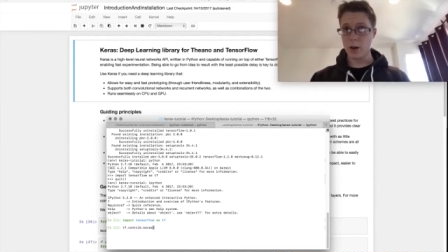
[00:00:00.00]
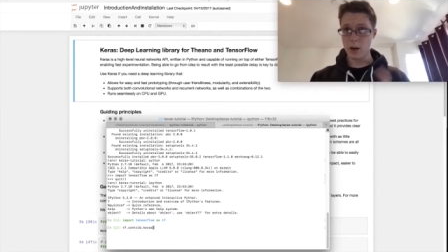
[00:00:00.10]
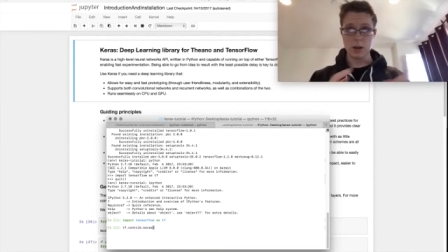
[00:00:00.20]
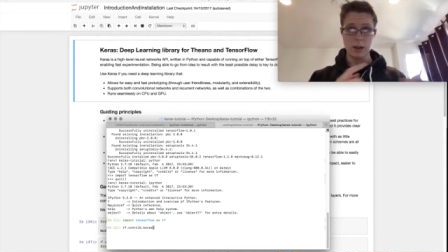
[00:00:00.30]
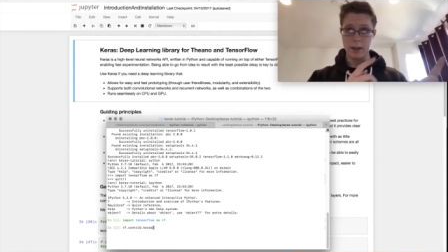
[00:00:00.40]

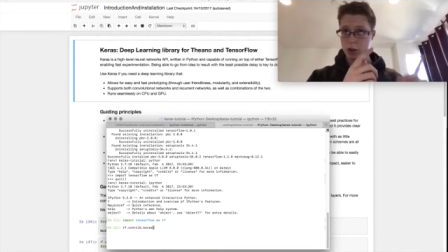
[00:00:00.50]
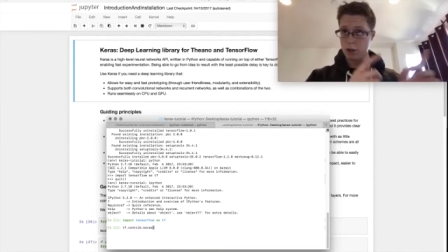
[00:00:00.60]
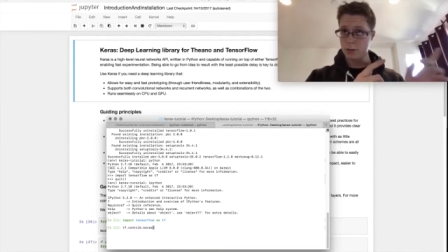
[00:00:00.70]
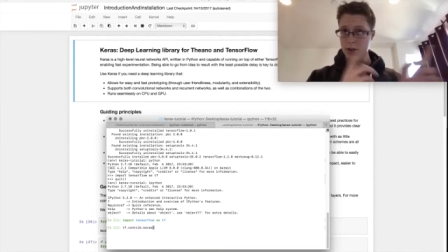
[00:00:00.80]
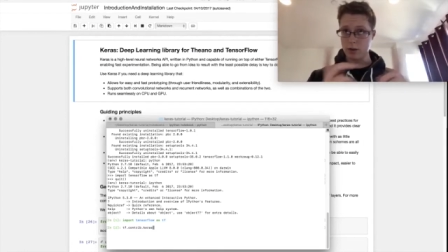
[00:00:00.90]
The link should
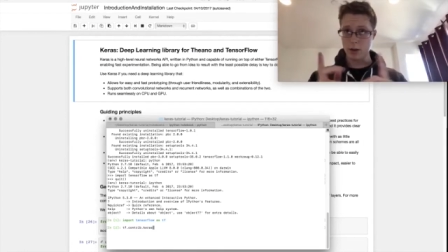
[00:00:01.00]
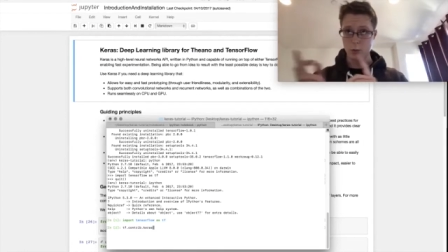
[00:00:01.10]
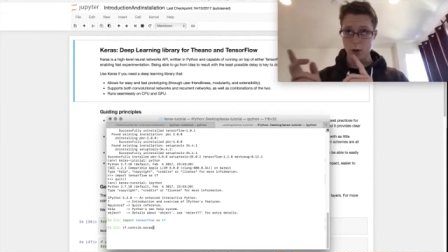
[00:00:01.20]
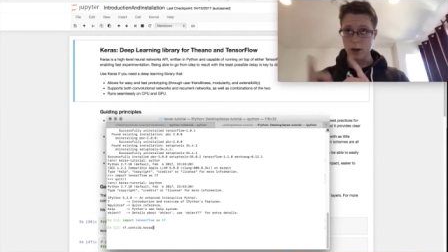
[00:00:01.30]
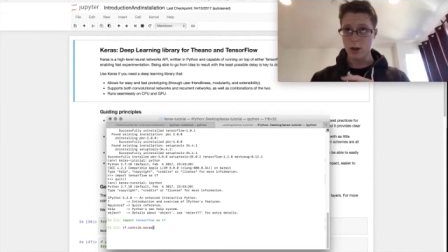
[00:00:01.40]
be
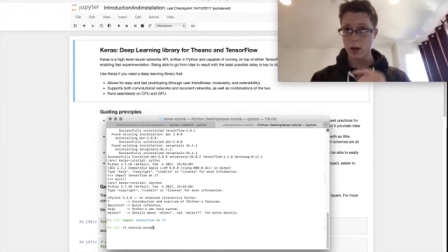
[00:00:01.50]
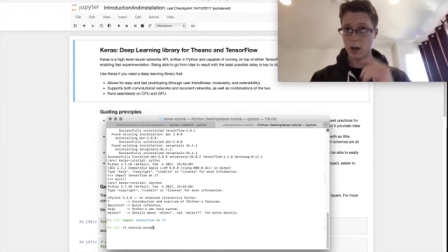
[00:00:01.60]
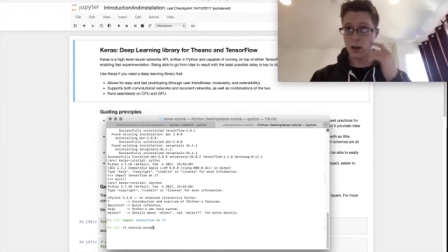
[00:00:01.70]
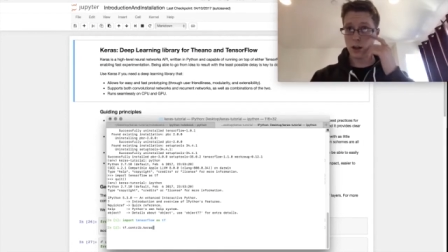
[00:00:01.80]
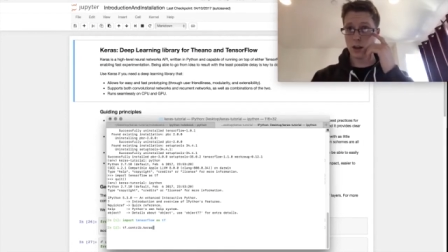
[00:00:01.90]
somewhere.
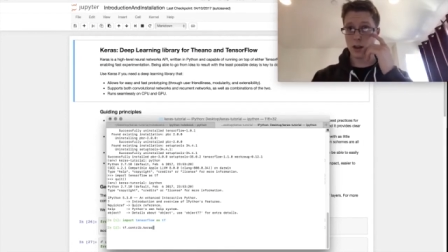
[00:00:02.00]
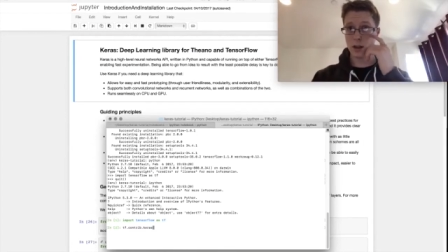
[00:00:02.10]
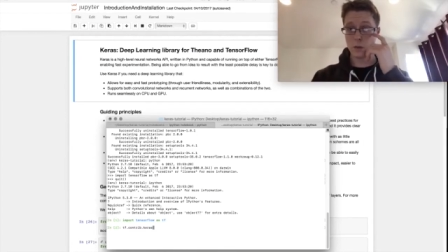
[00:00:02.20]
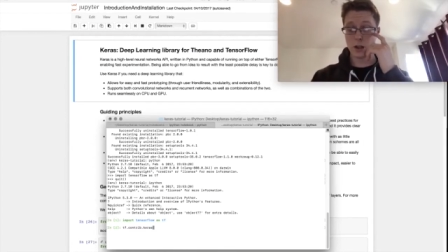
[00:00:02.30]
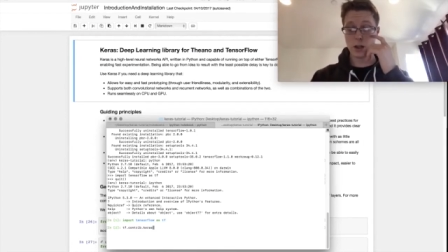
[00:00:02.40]

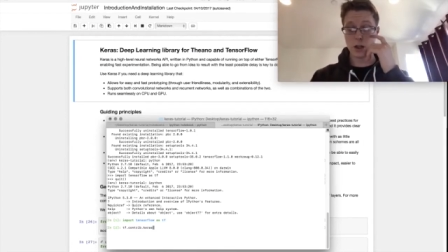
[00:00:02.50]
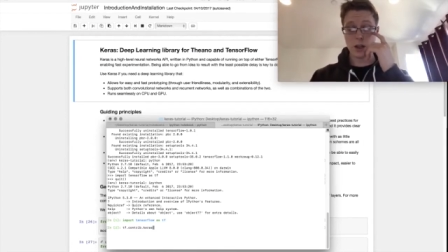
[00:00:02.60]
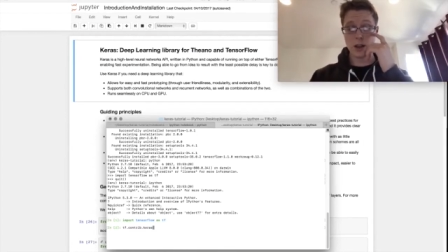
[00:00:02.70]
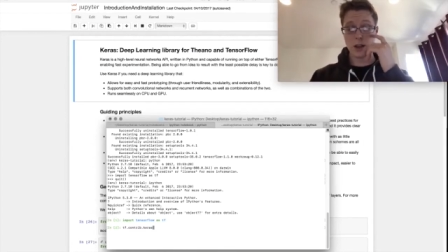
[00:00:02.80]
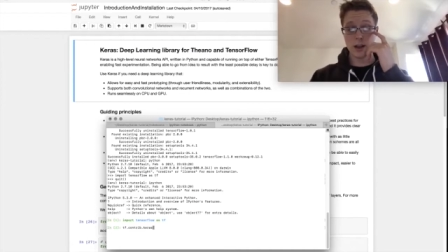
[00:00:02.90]
Um,
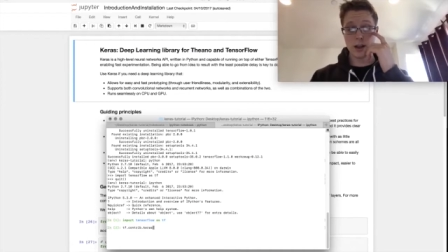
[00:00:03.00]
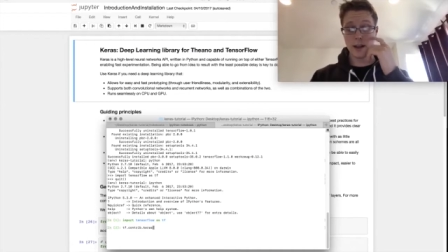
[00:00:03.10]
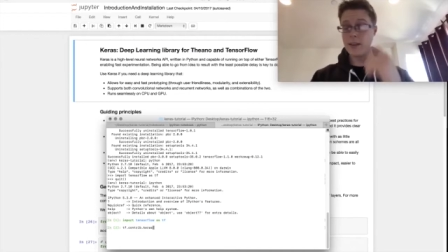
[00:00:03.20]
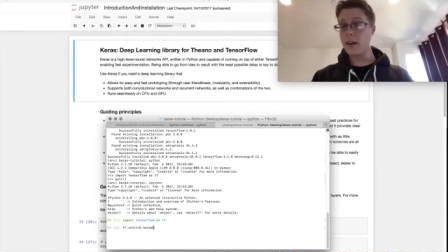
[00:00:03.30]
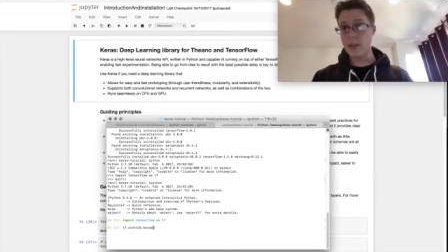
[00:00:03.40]
uh,
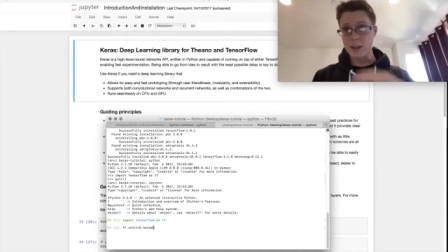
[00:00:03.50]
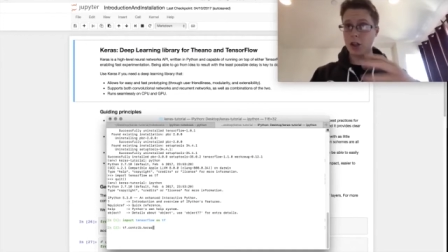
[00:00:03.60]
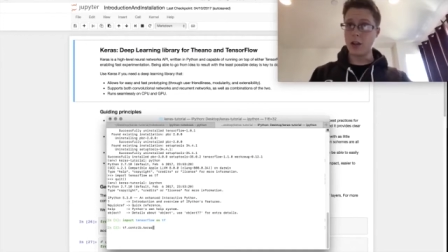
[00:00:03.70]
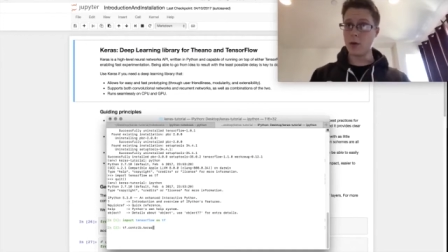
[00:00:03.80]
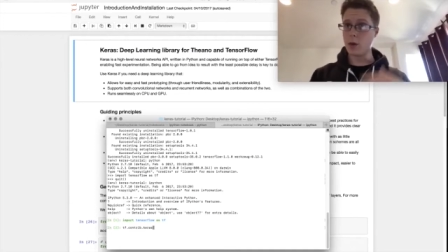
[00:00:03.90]
and, and that should
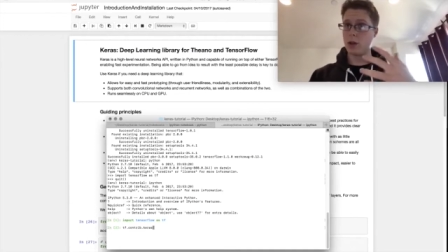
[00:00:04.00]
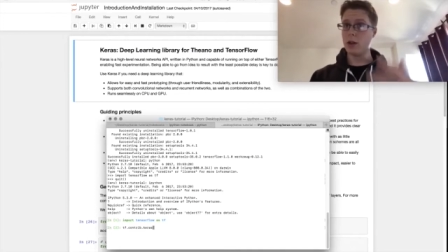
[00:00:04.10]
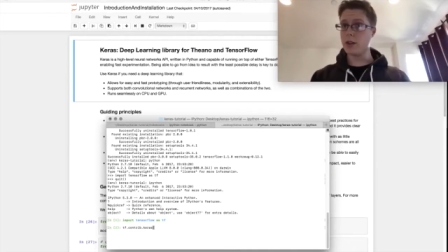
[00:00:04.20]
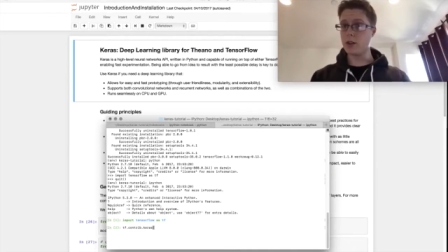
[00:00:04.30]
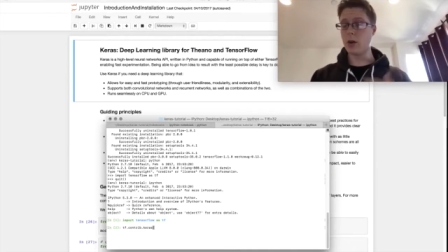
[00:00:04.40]
give you a good
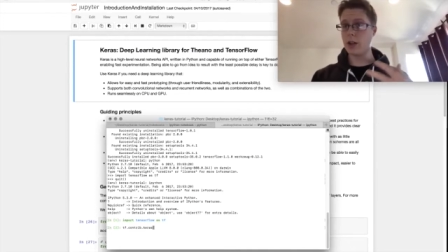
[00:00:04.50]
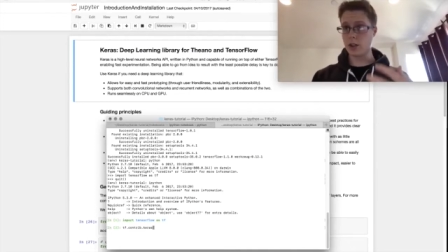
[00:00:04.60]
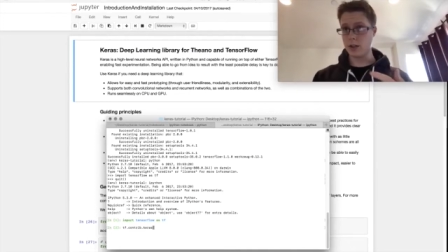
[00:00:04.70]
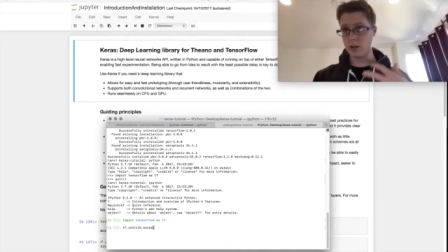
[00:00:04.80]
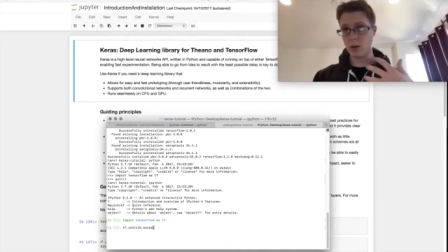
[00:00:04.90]
intuition
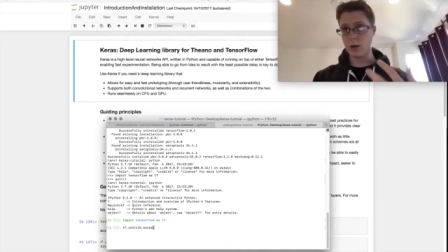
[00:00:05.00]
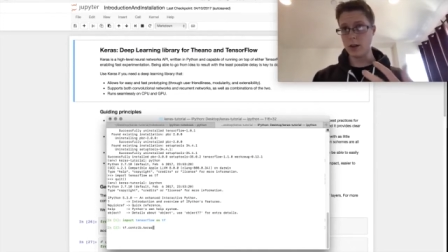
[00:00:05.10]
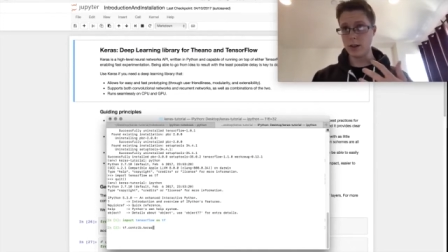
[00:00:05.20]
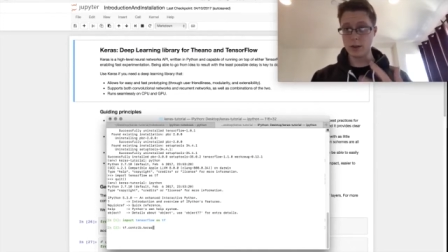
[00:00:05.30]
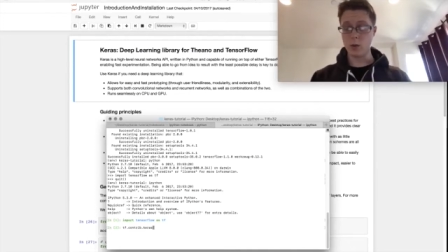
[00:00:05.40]
as to what it
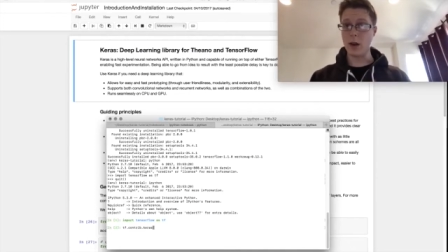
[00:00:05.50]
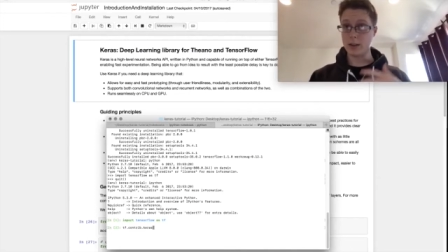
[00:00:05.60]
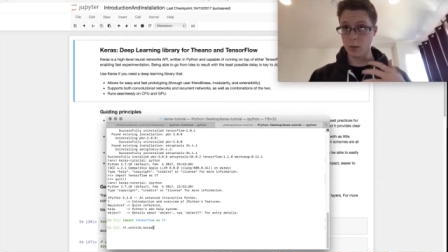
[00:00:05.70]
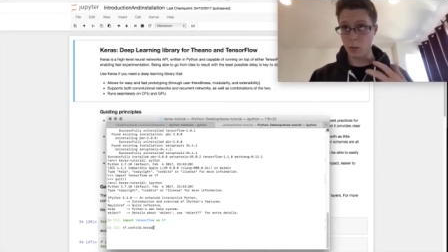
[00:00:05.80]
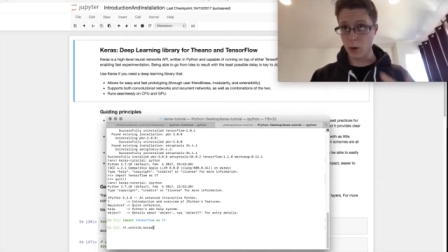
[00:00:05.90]
is and why it's
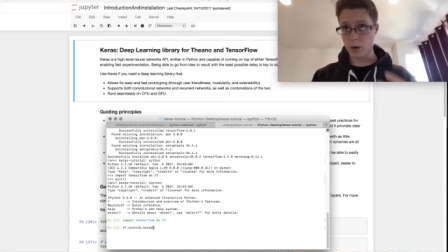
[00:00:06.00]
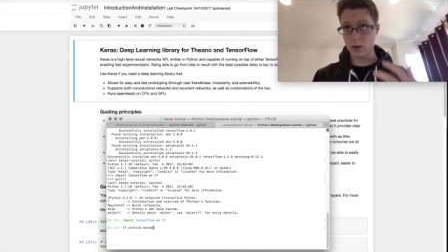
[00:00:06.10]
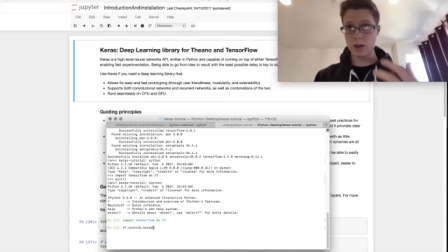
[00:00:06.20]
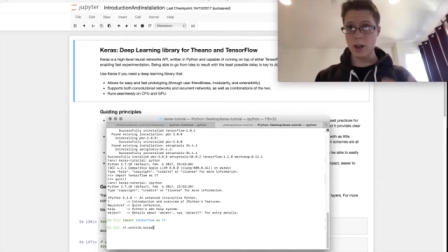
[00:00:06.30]
important